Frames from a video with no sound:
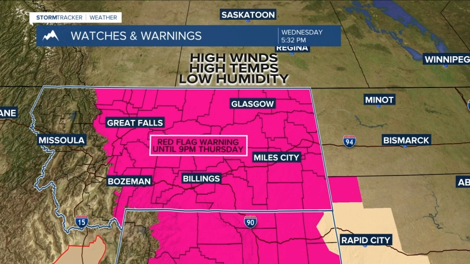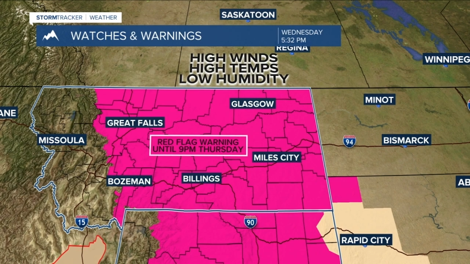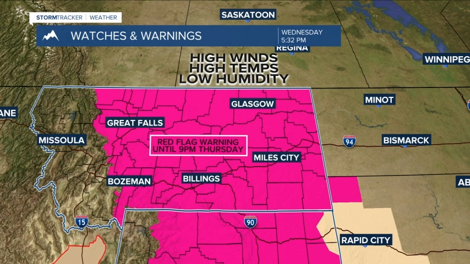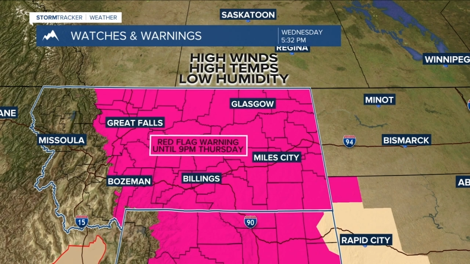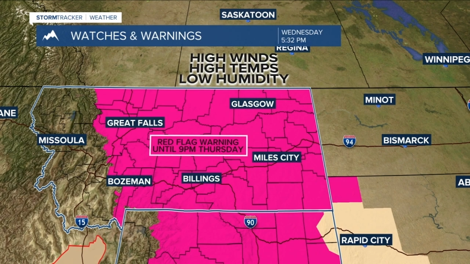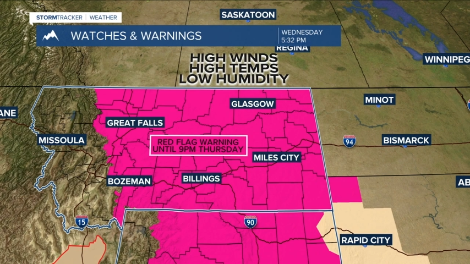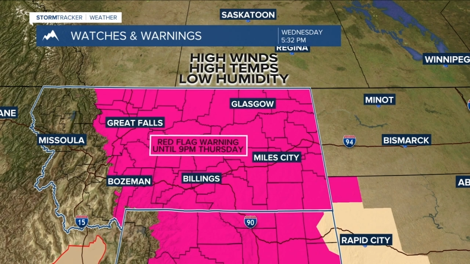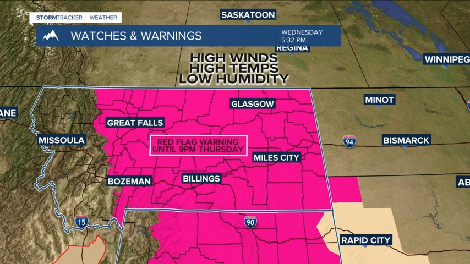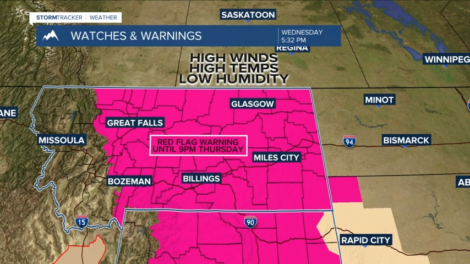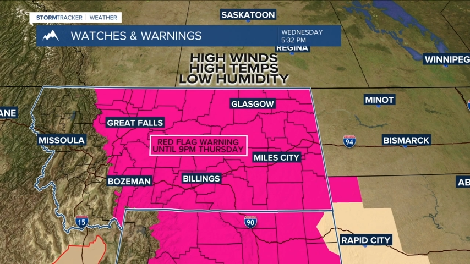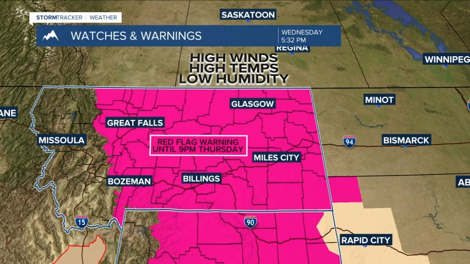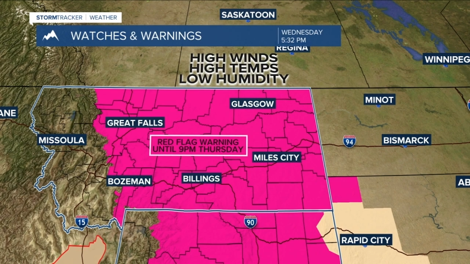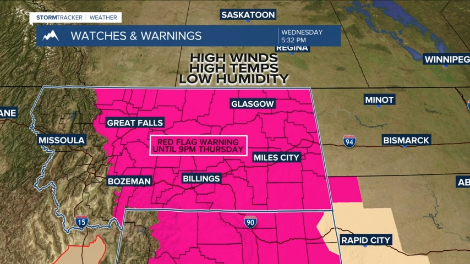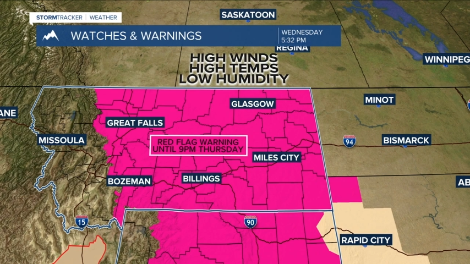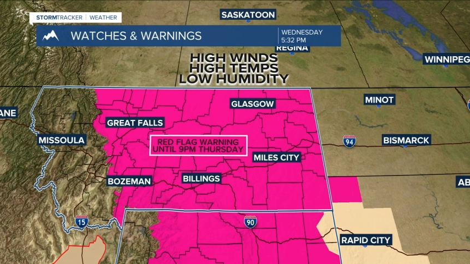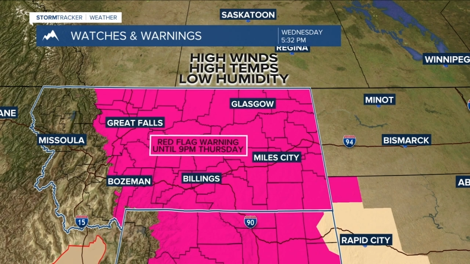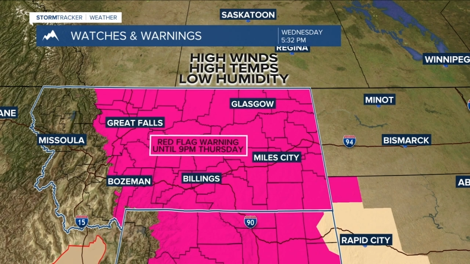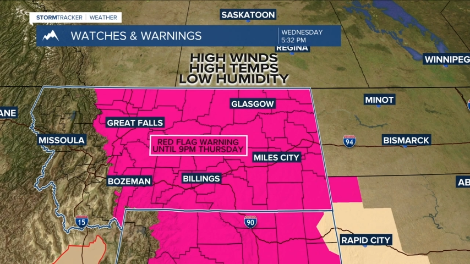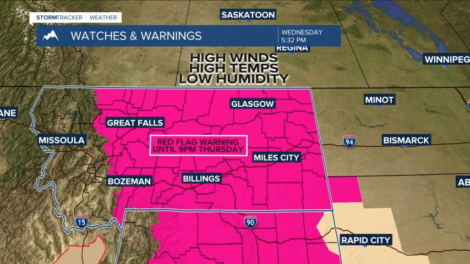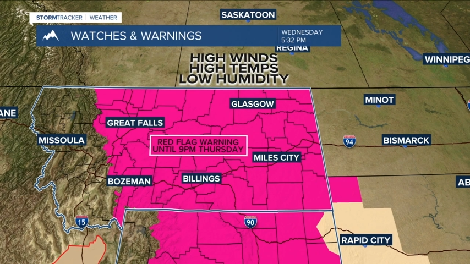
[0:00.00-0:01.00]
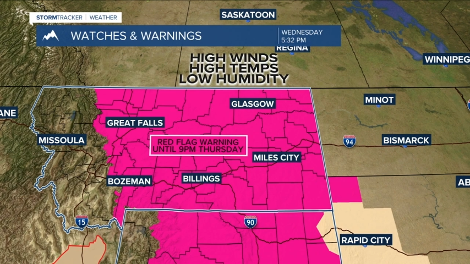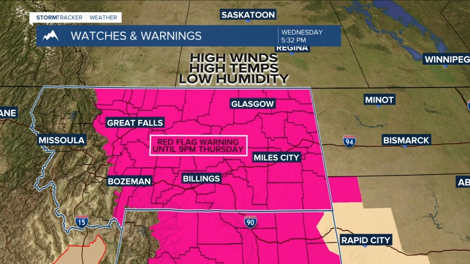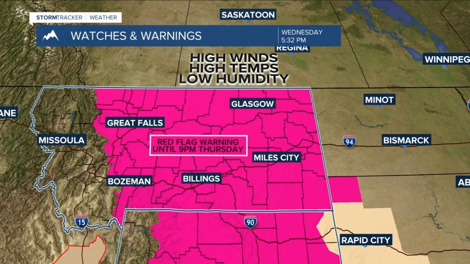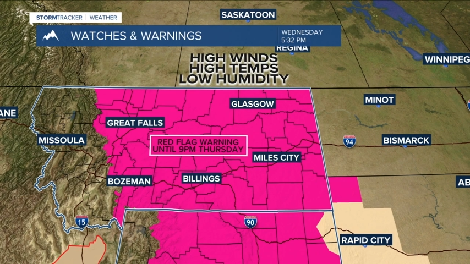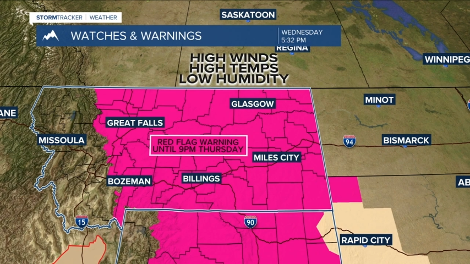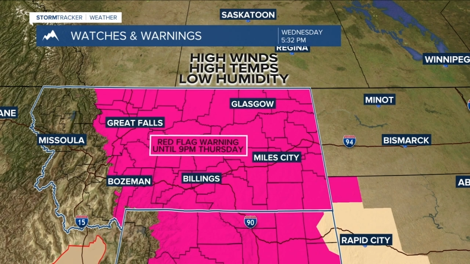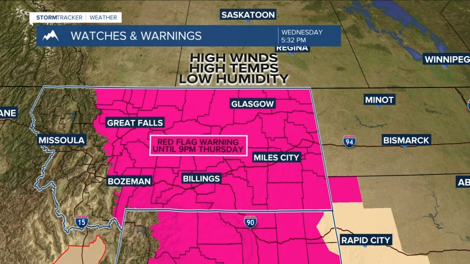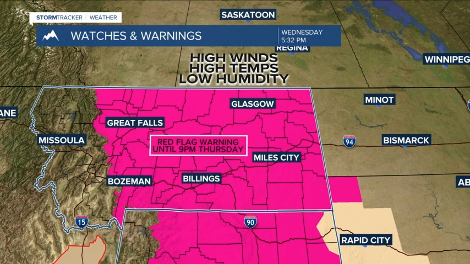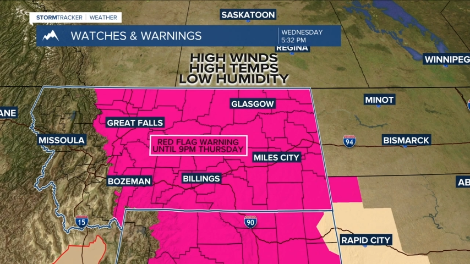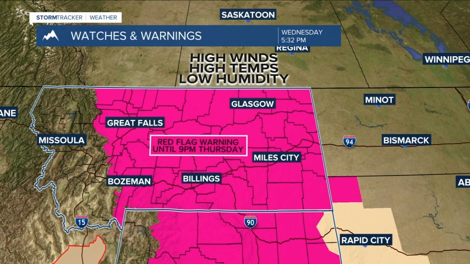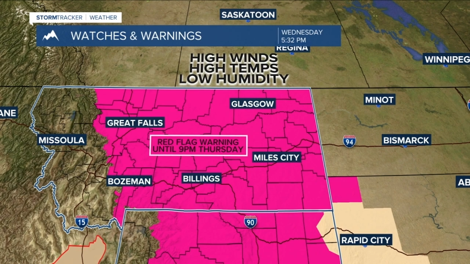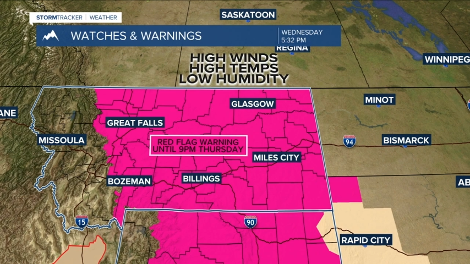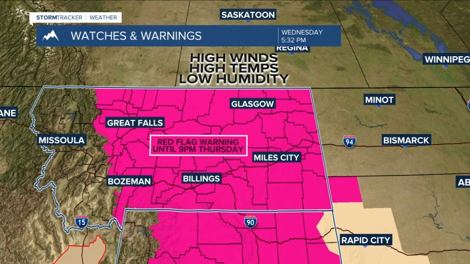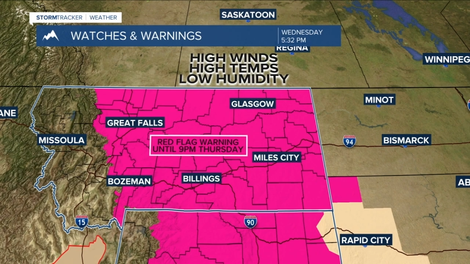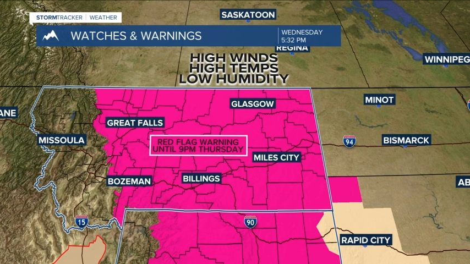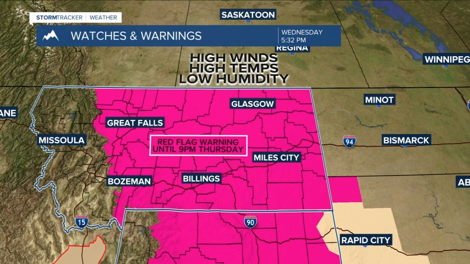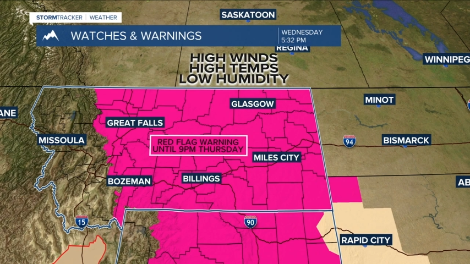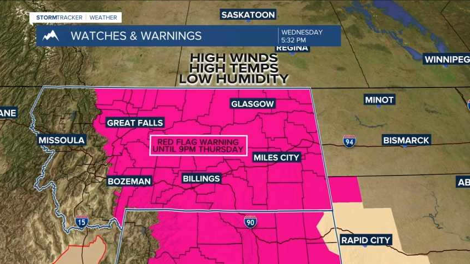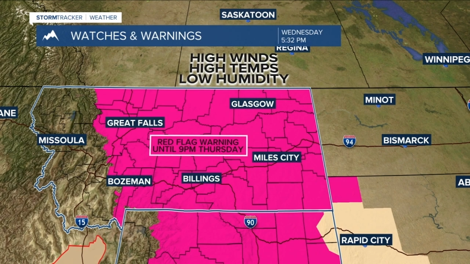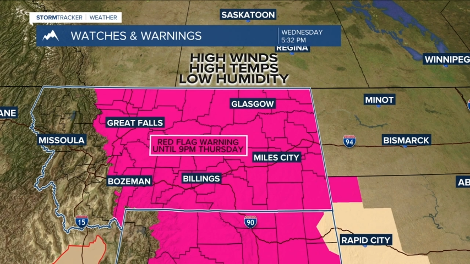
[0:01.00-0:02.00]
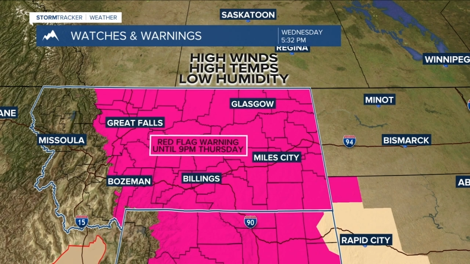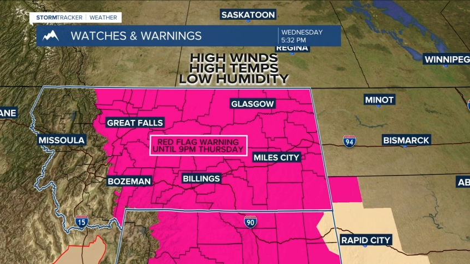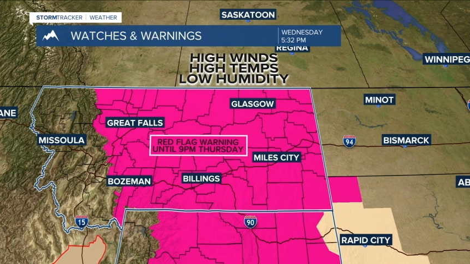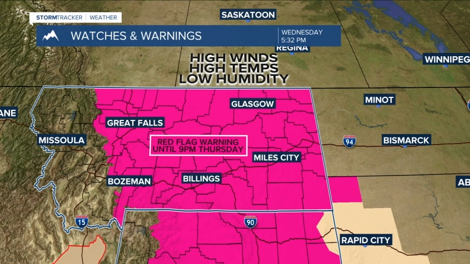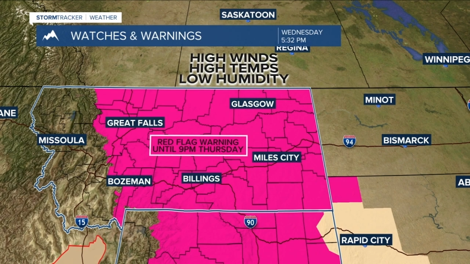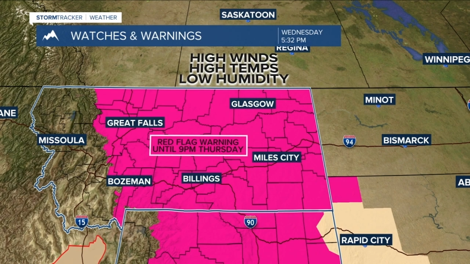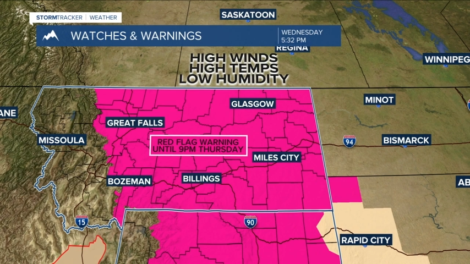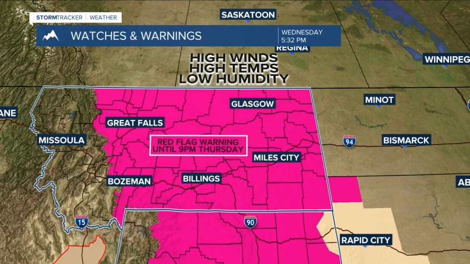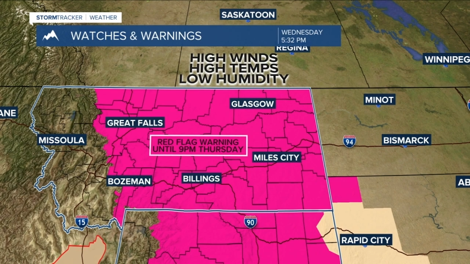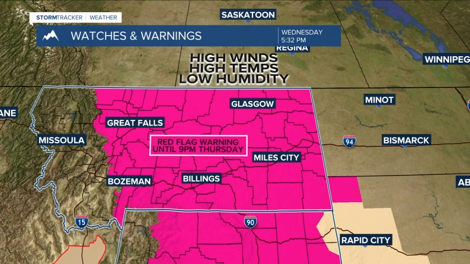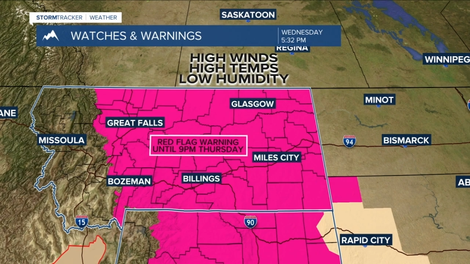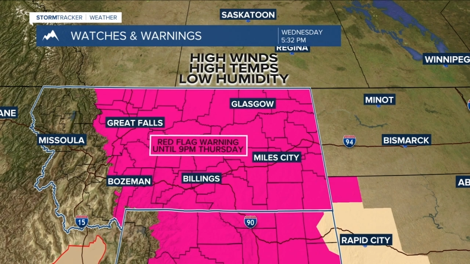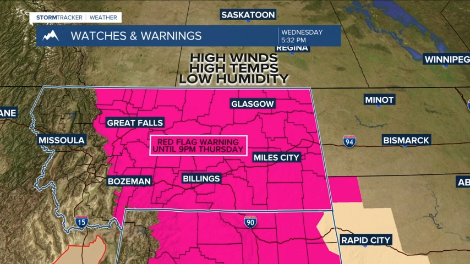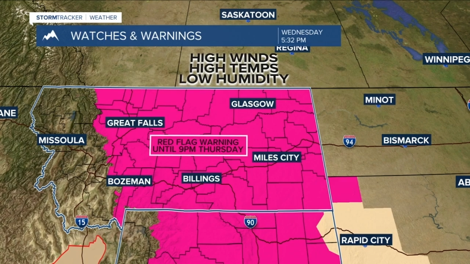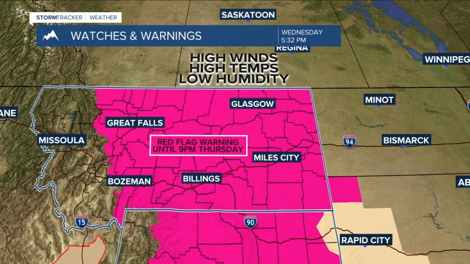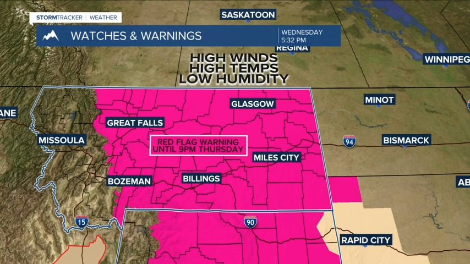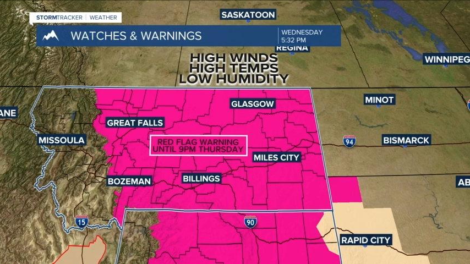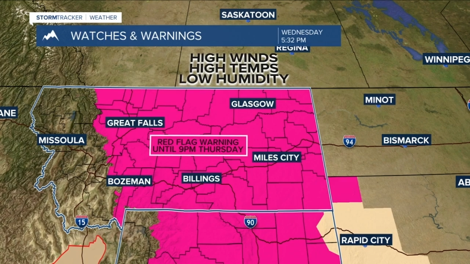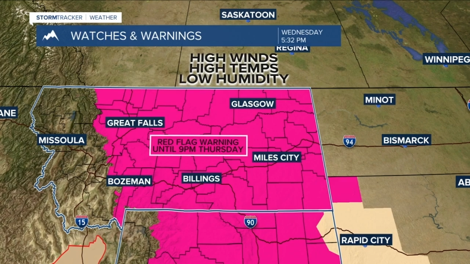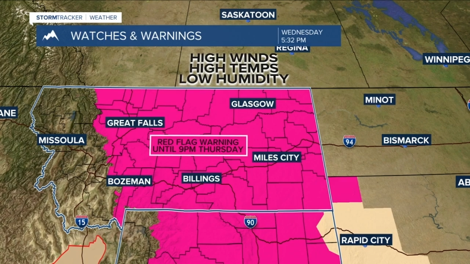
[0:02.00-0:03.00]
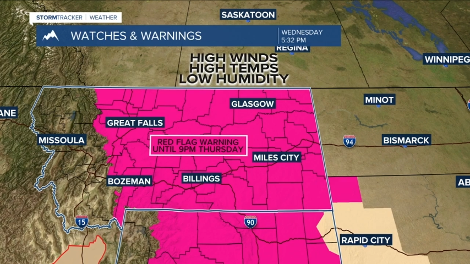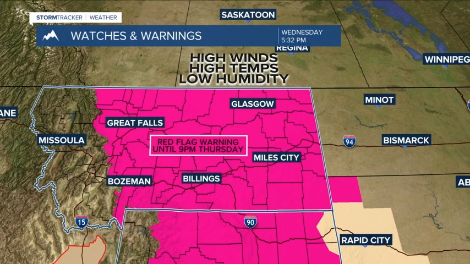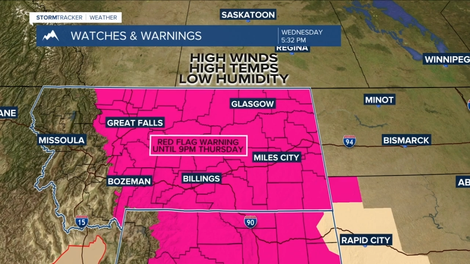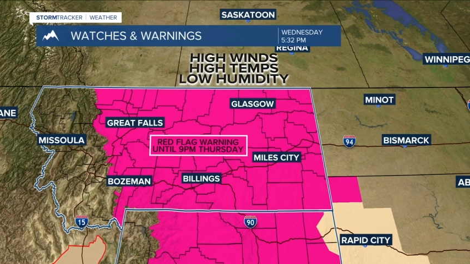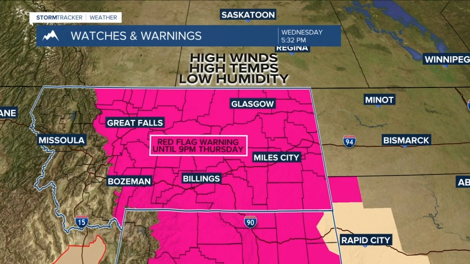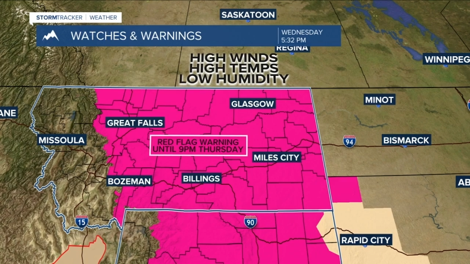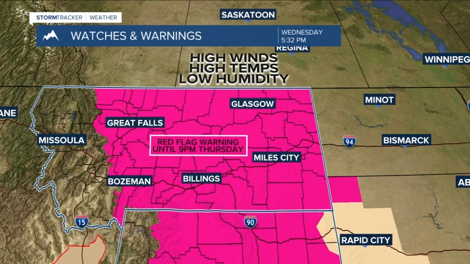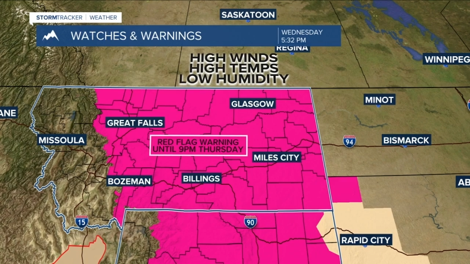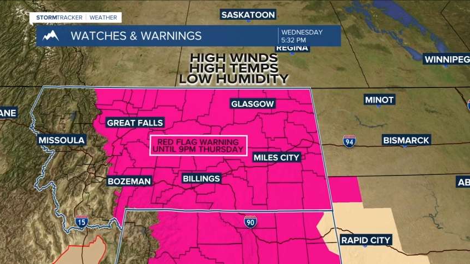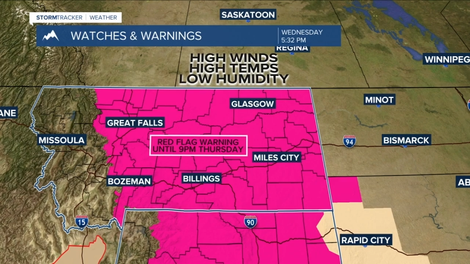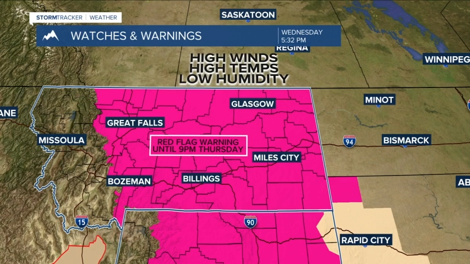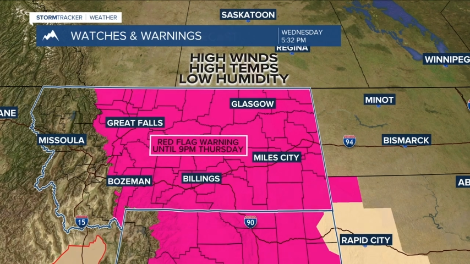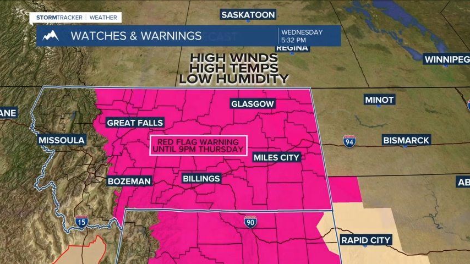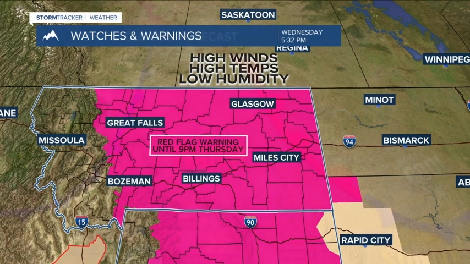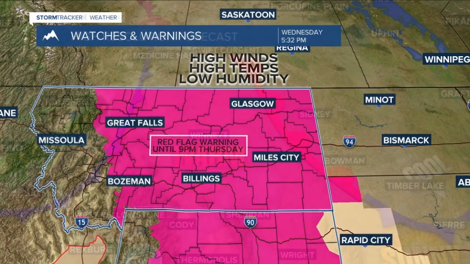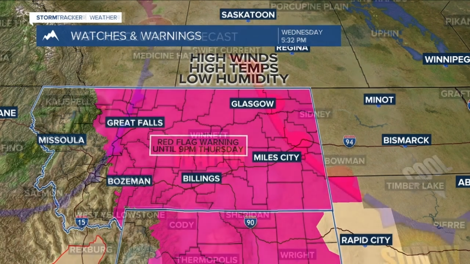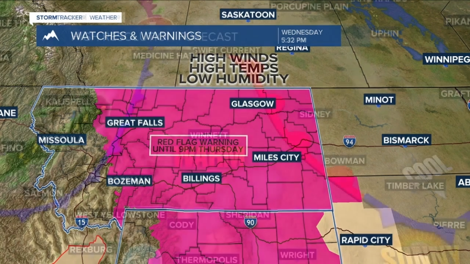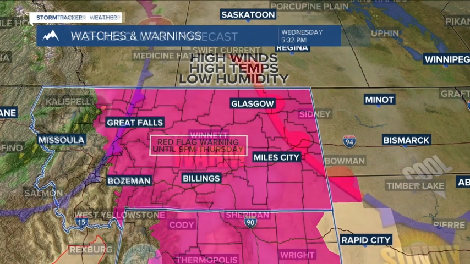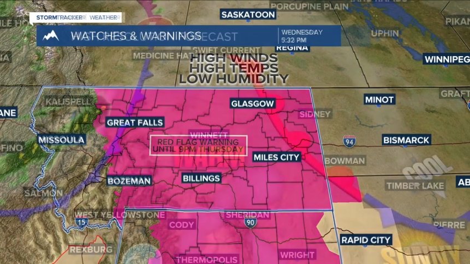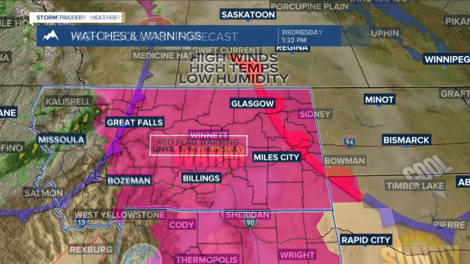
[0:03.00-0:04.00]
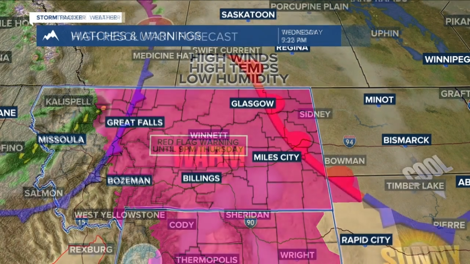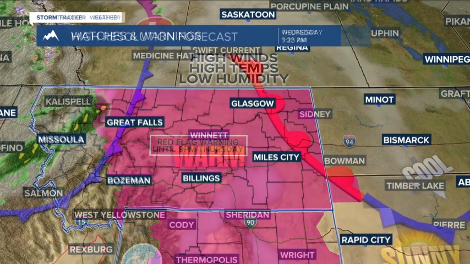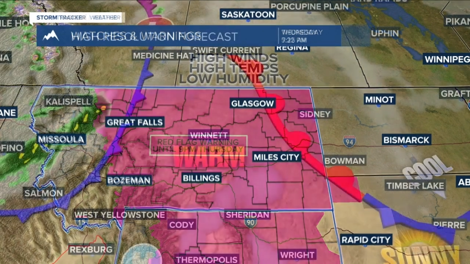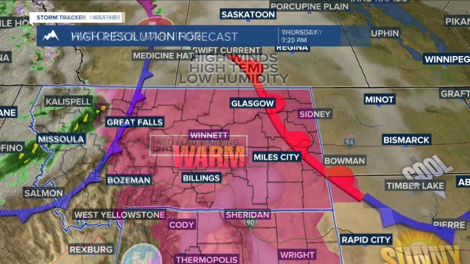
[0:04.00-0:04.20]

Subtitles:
(no speaker visible)